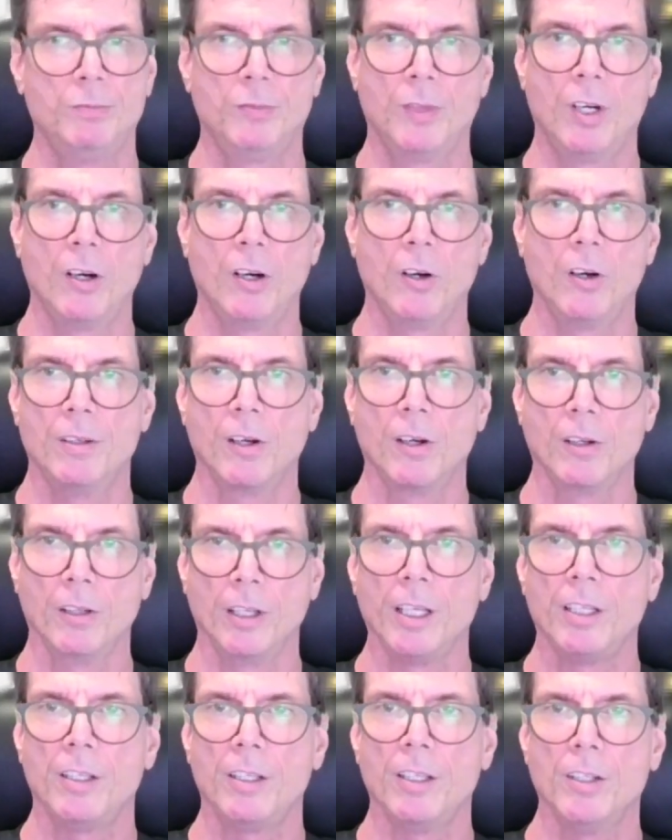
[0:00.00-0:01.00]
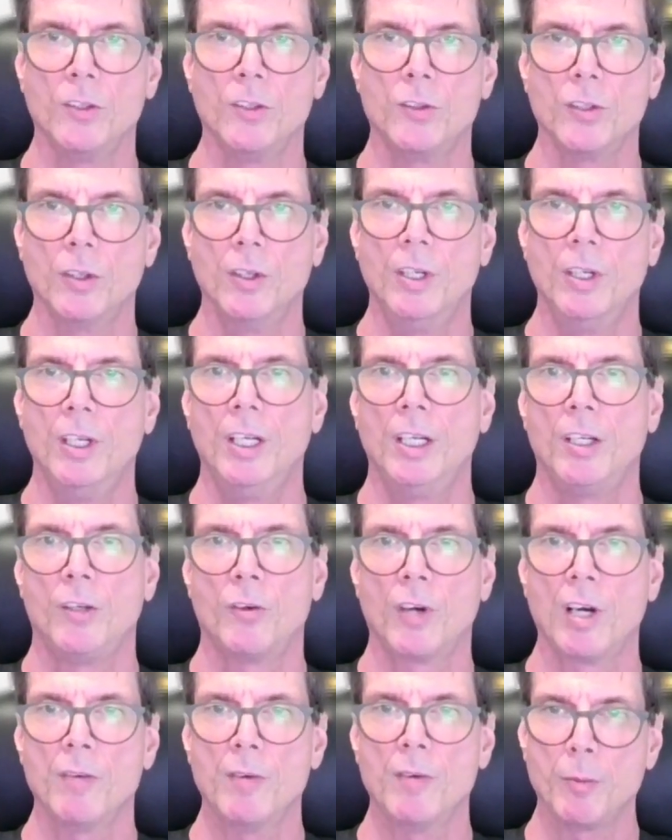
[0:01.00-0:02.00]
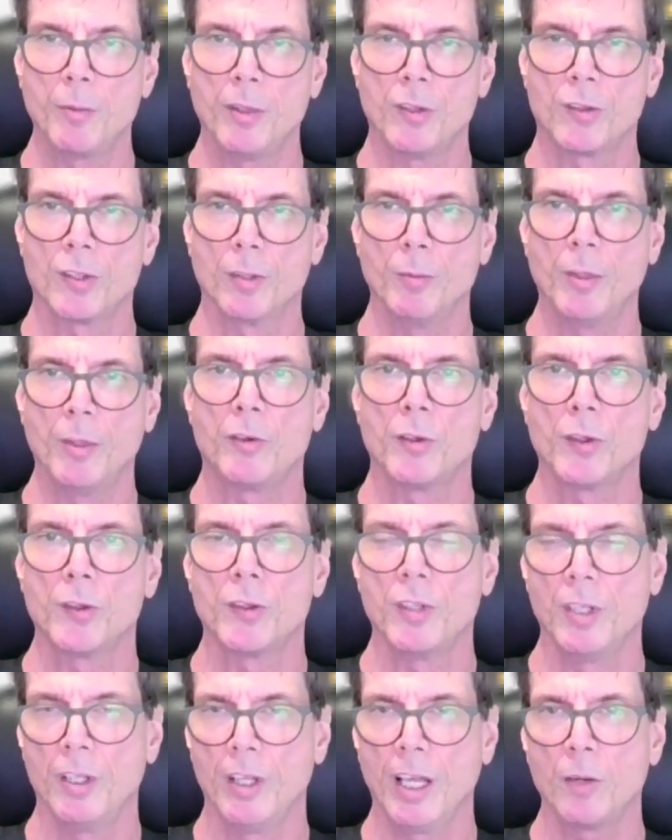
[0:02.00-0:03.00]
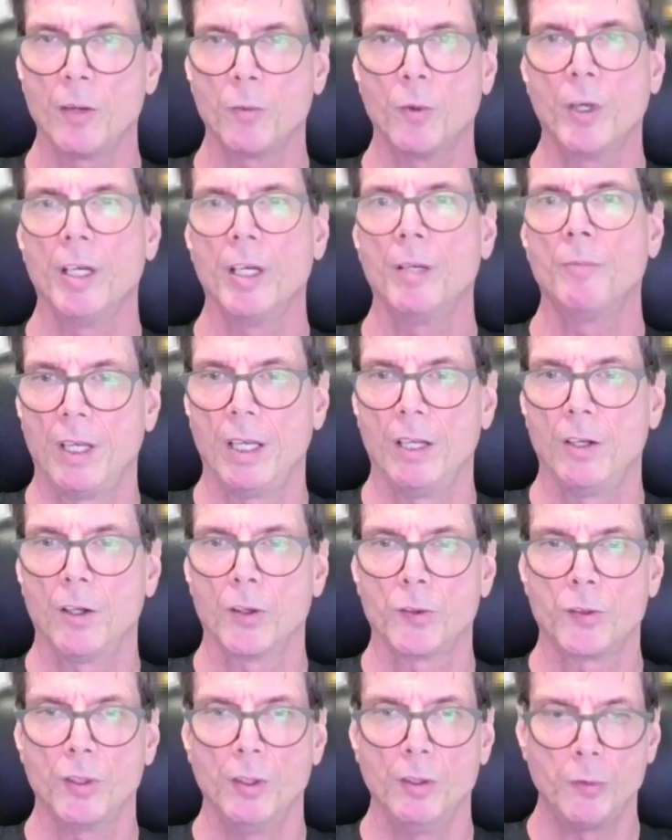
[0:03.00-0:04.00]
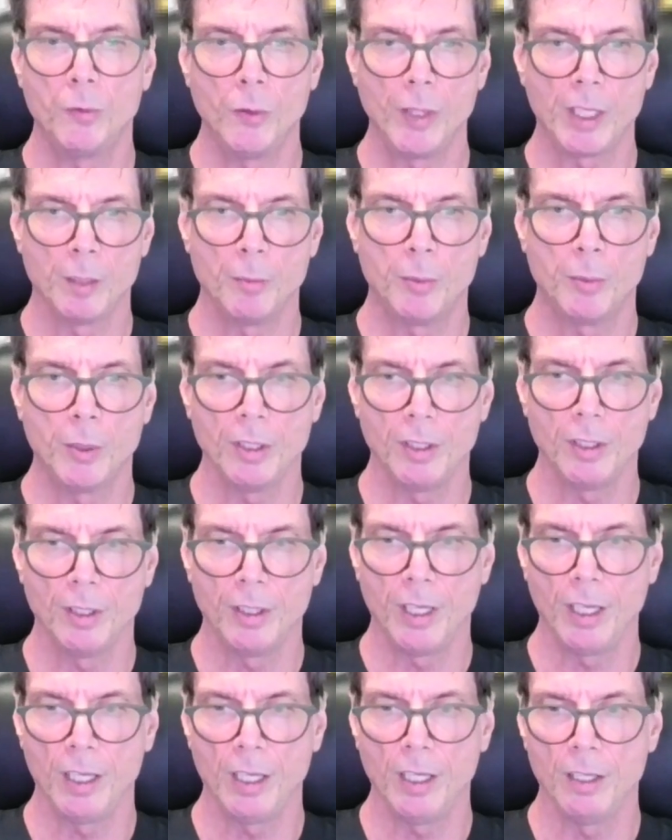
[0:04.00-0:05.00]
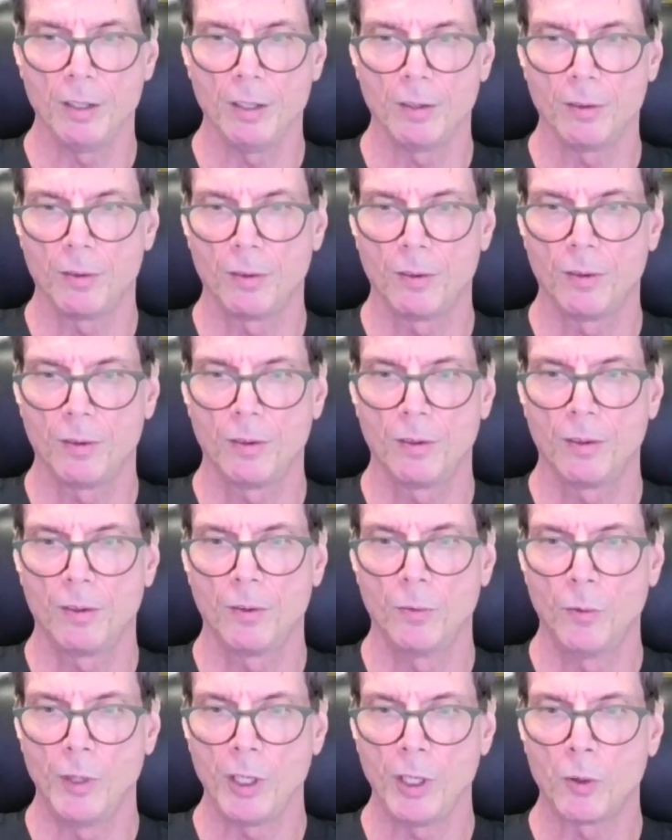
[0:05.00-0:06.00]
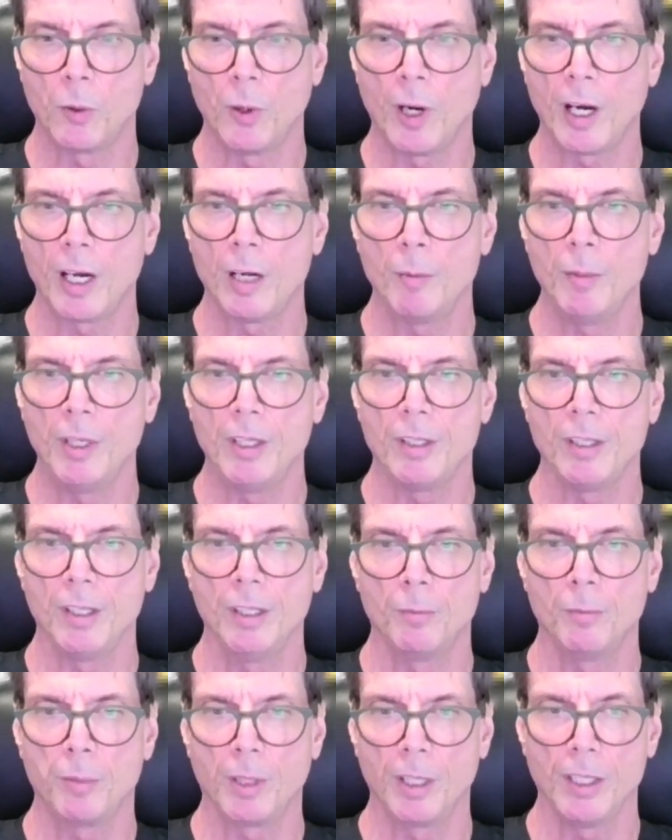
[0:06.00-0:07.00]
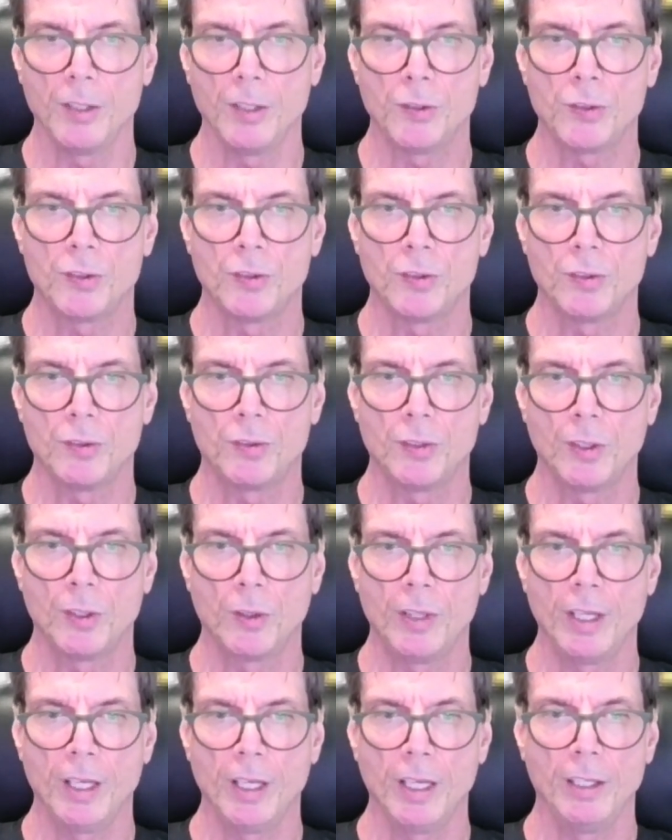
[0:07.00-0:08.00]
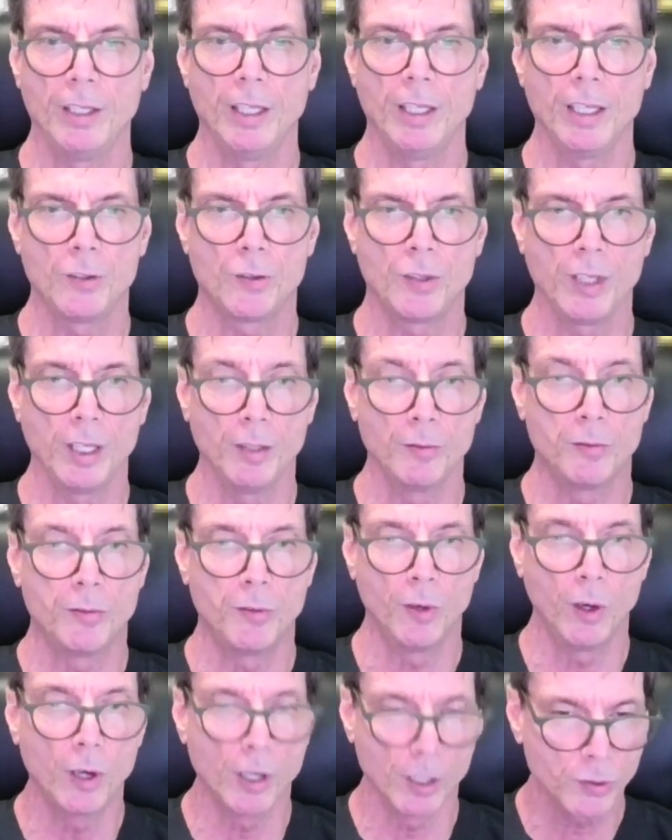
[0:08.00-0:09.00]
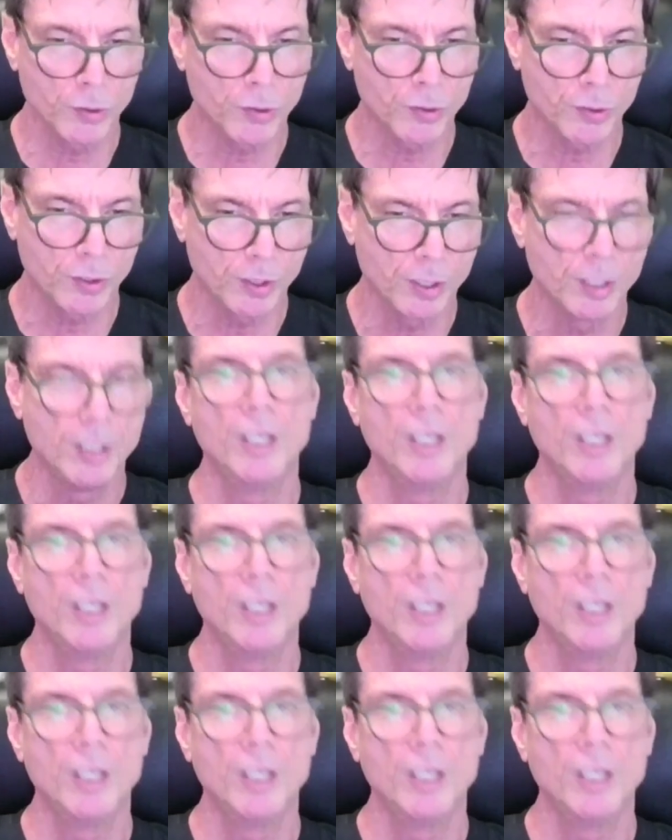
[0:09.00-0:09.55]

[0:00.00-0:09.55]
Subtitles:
are on LinkedIn, so drive up some interest in that way. And also, if we can put a requirement in place so that's enforced,